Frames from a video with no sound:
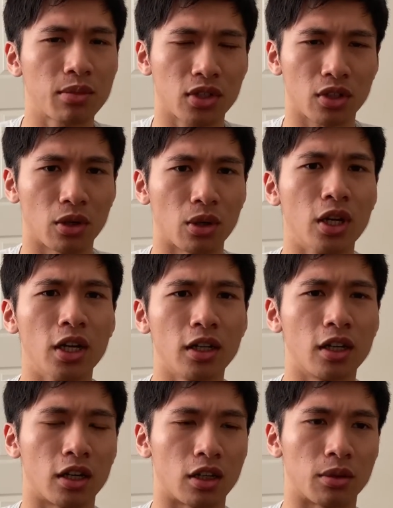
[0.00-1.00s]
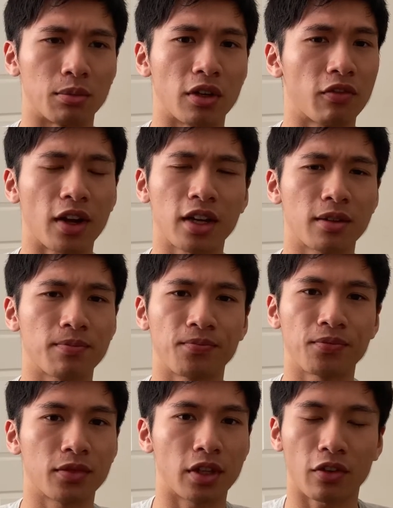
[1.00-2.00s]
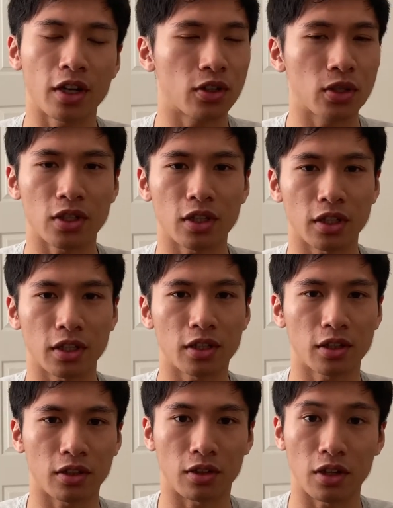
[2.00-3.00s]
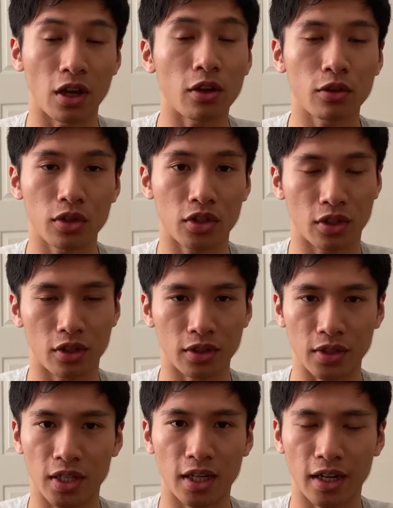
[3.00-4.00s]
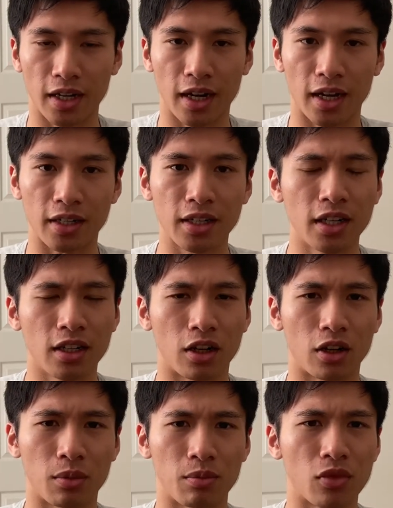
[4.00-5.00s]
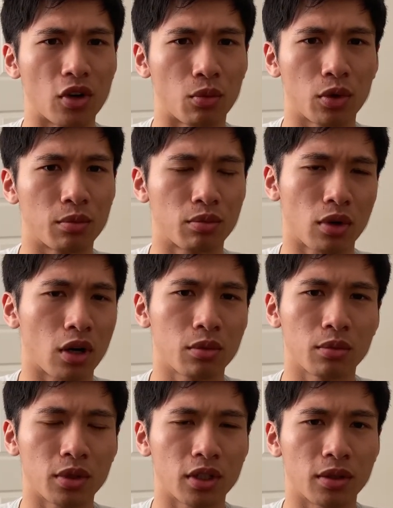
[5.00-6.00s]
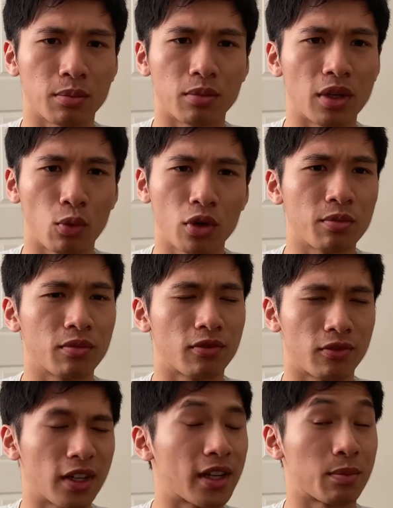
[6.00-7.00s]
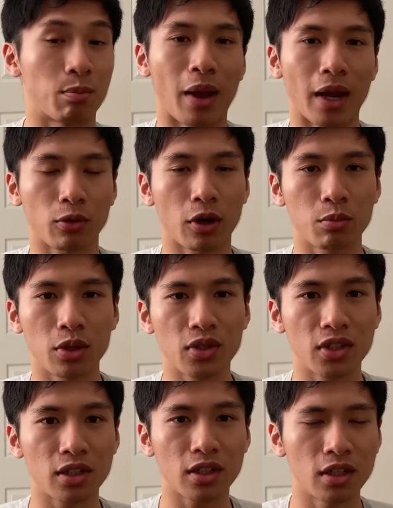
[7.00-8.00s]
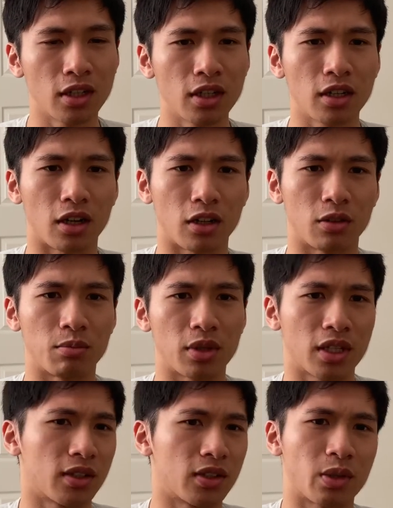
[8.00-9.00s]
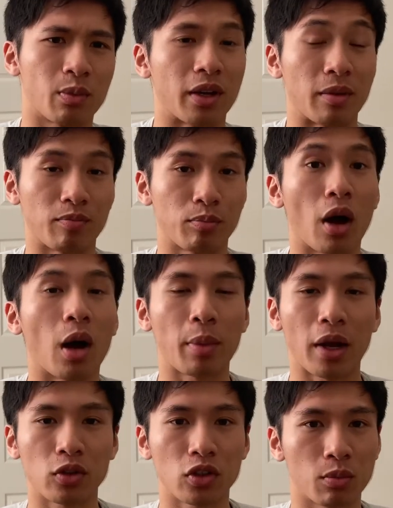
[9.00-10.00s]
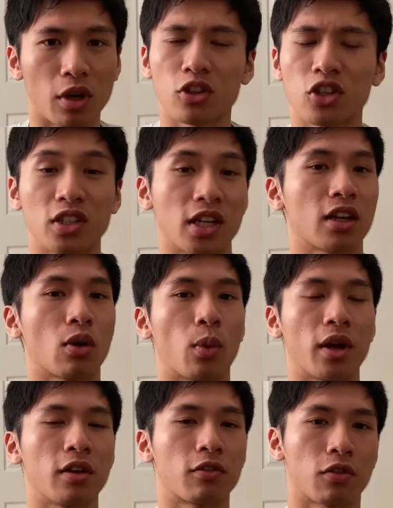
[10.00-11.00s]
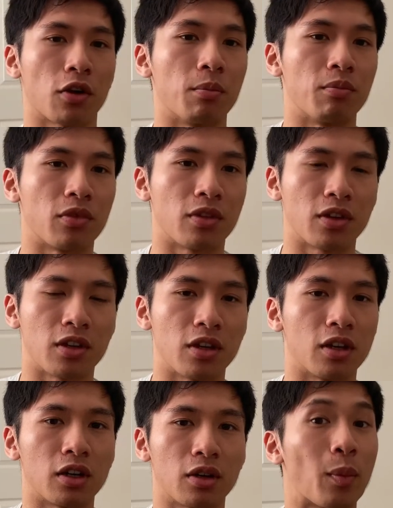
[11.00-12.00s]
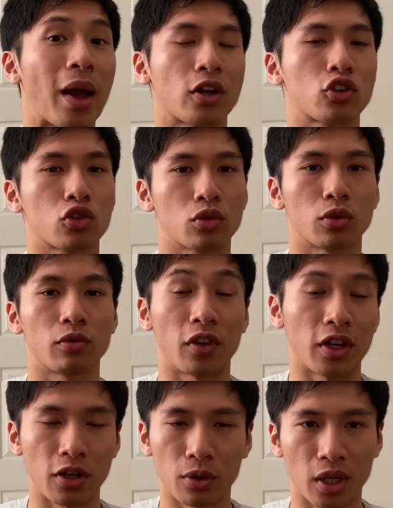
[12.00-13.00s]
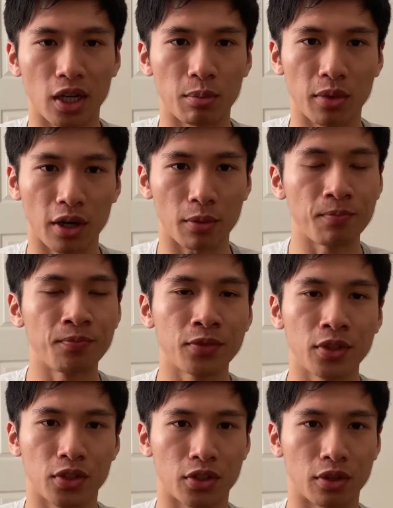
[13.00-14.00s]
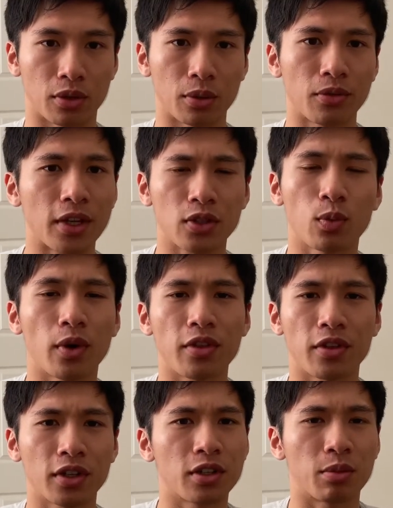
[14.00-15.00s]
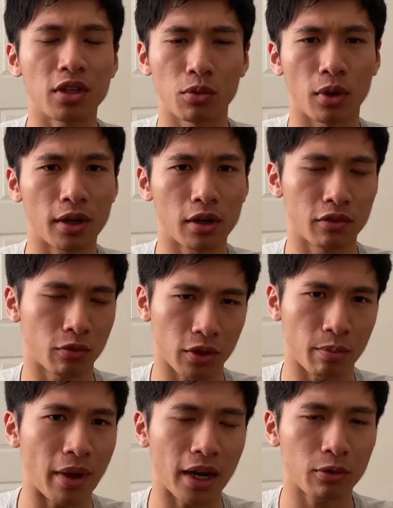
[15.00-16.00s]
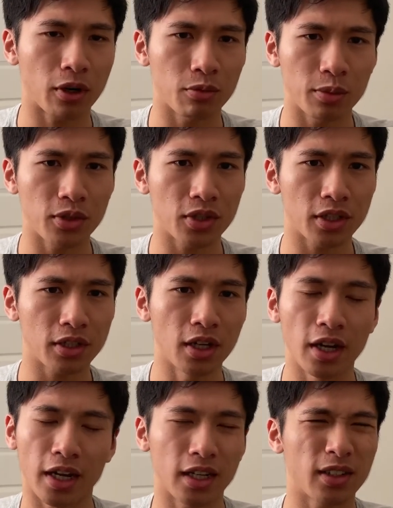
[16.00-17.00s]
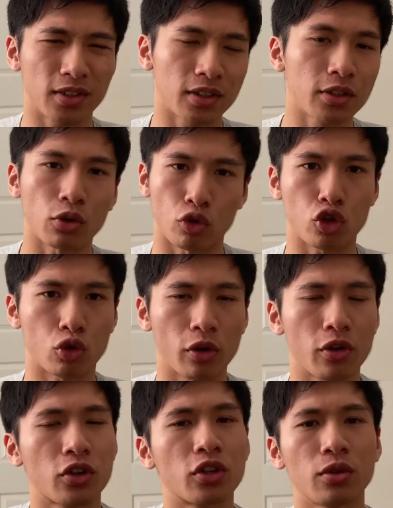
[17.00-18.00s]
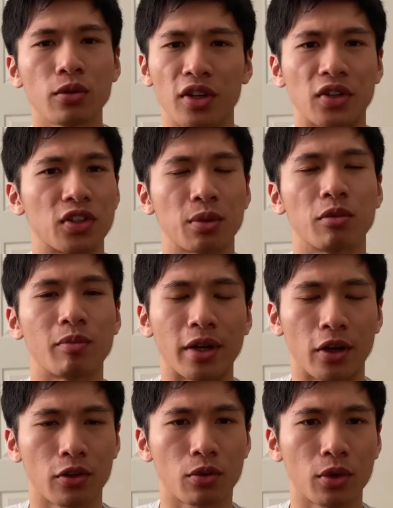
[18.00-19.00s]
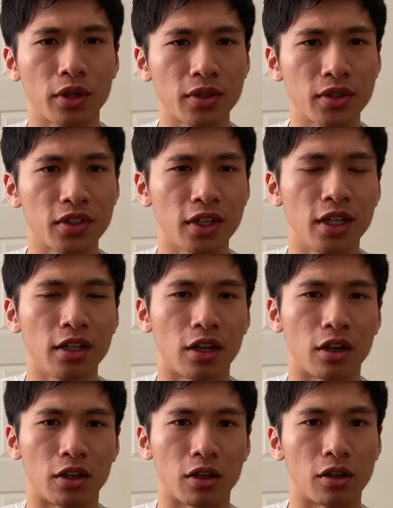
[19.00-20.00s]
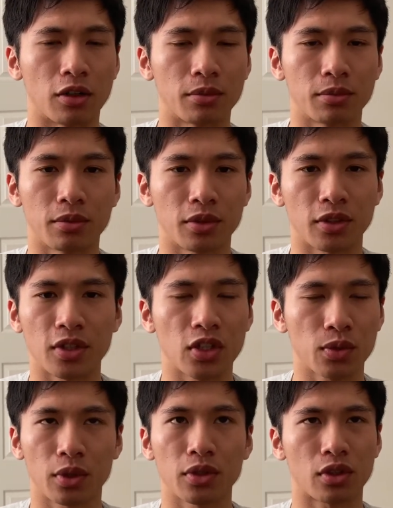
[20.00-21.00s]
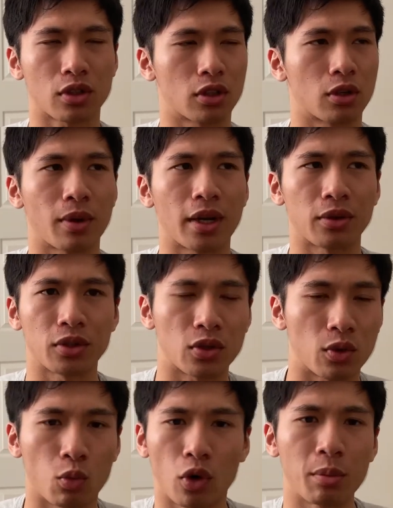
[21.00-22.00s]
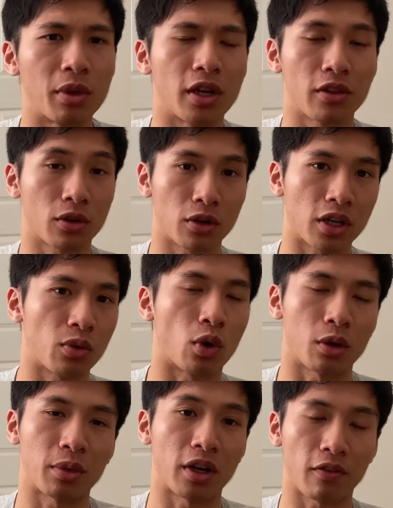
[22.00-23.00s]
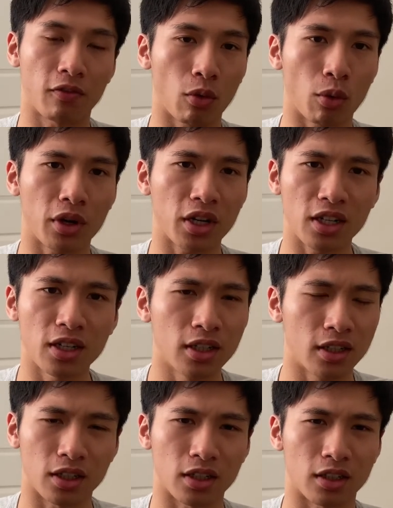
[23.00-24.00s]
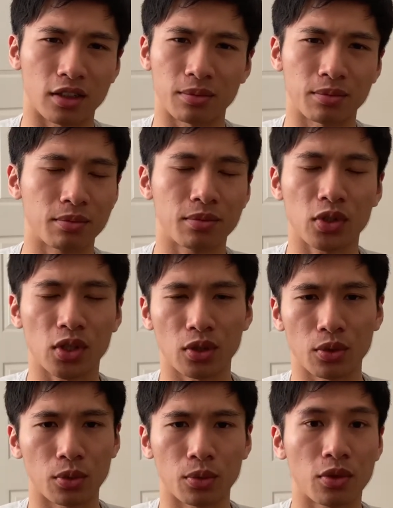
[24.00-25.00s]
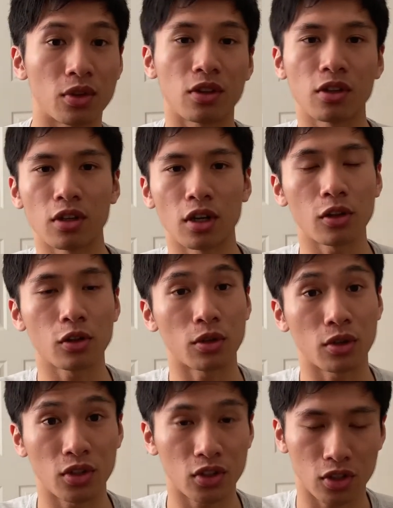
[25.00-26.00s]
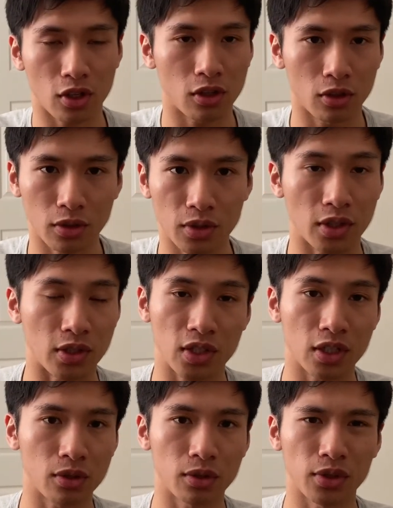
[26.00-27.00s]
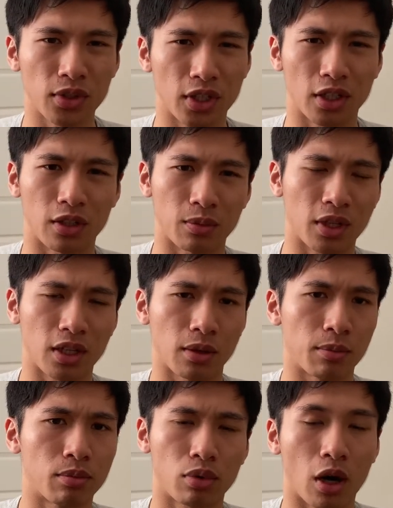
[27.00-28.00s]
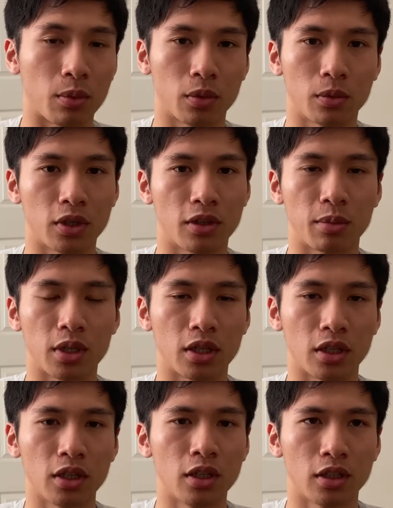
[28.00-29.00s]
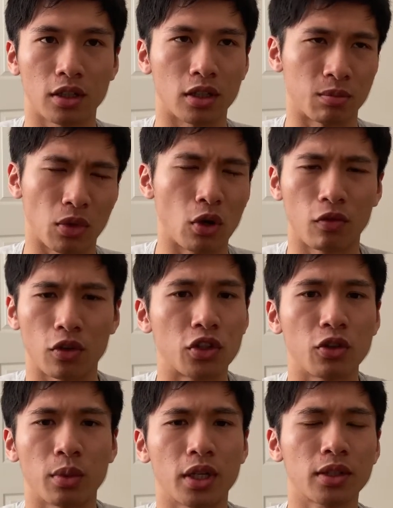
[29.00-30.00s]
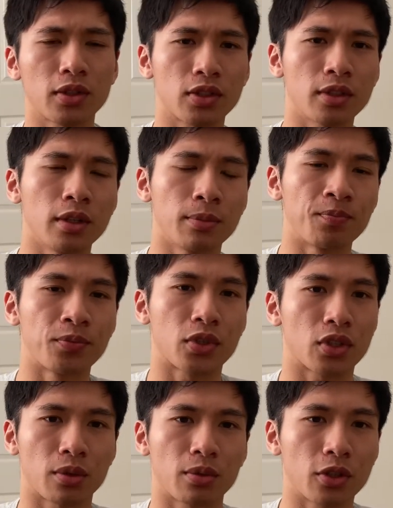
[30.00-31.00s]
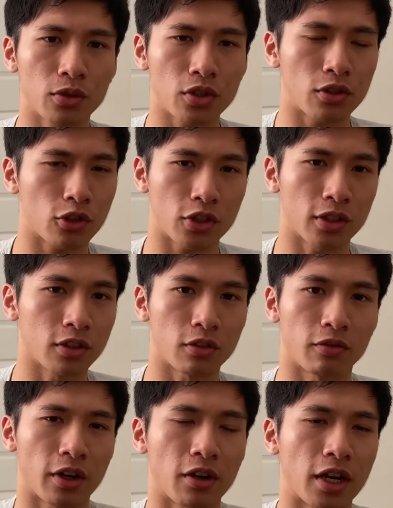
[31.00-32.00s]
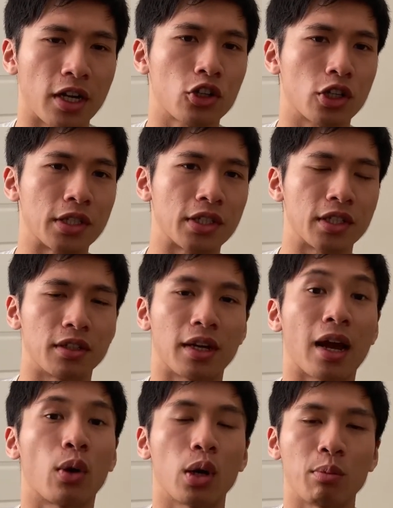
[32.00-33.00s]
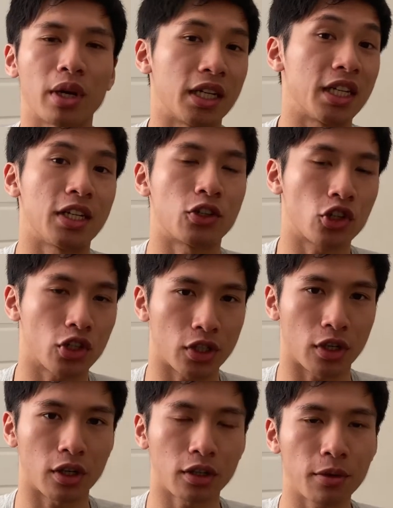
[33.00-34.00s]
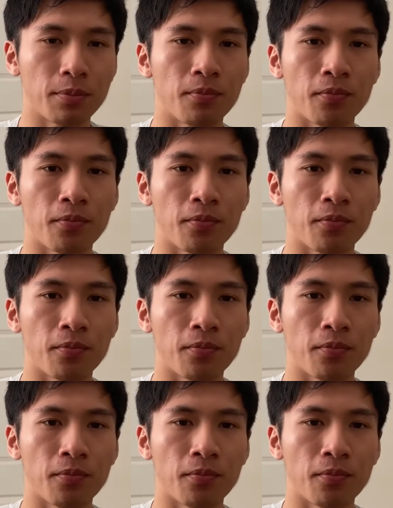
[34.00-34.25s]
So um, if I if I used like the other songs that I had, um, there would probably it wouldn't fit as background music um, because it might pop out too much and take away from the um, actual video game there. So that's one thing to be aware of with background music, and it's a little shorter too than some of my other ones. Uh, these ones are around 1 minute 30, 1 minute 40, um, so the other songs, the singles, uh, they probably be um, over two minutes. So those are just little variations in how I made each song.